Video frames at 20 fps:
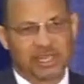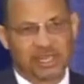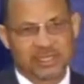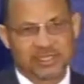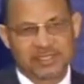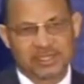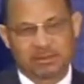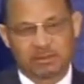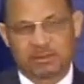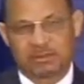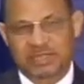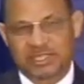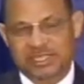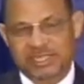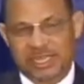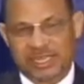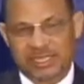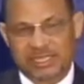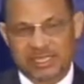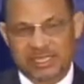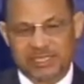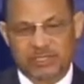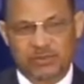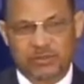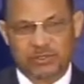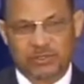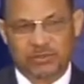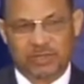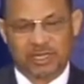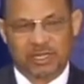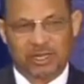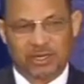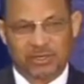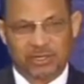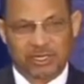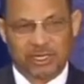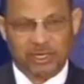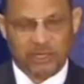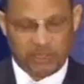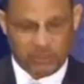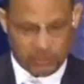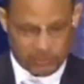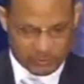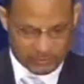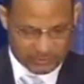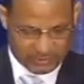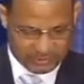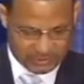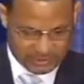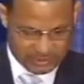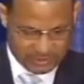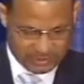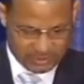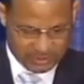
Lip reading: and some of the techniques which we are currently used.